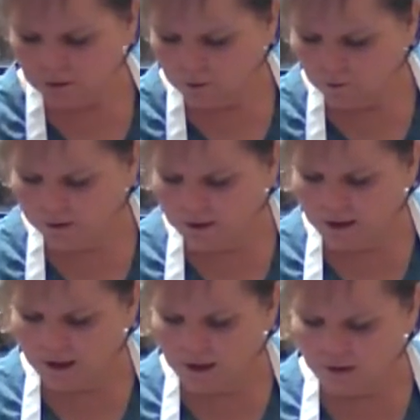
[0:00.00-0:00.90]
We
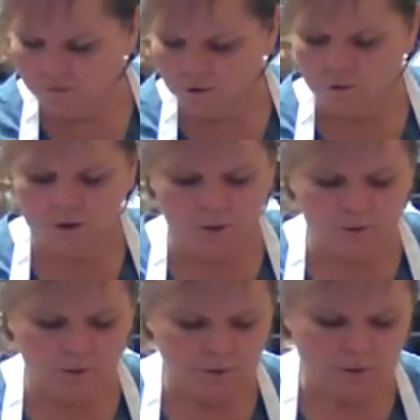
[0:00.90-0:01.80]
have 2
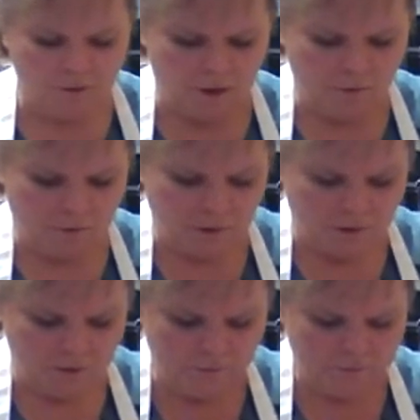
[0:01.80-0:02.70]
tablespoons of olive
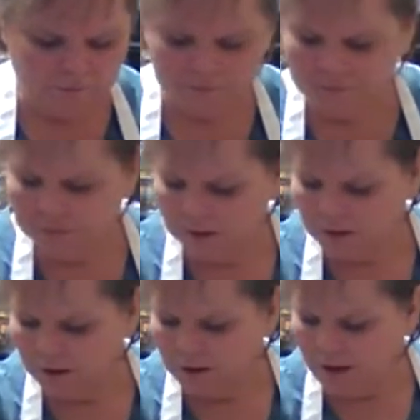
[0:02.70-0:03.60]
oil,
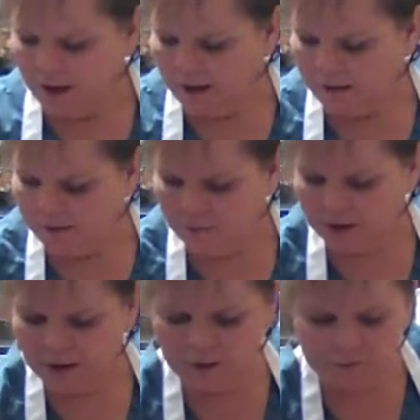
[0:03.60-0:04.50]
and then we
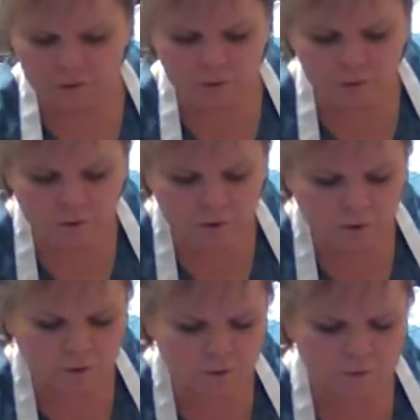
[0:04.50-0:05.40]
have 2
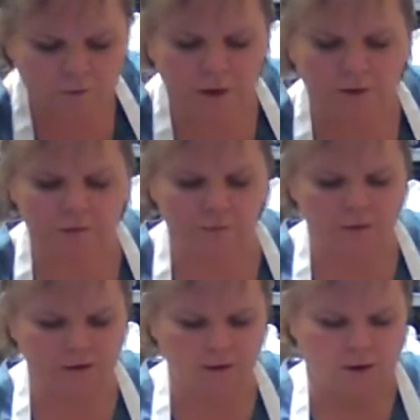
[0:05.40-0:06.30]
cloves of
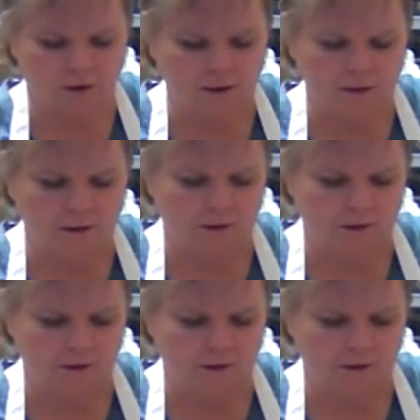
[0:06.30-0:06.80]
minced garlic.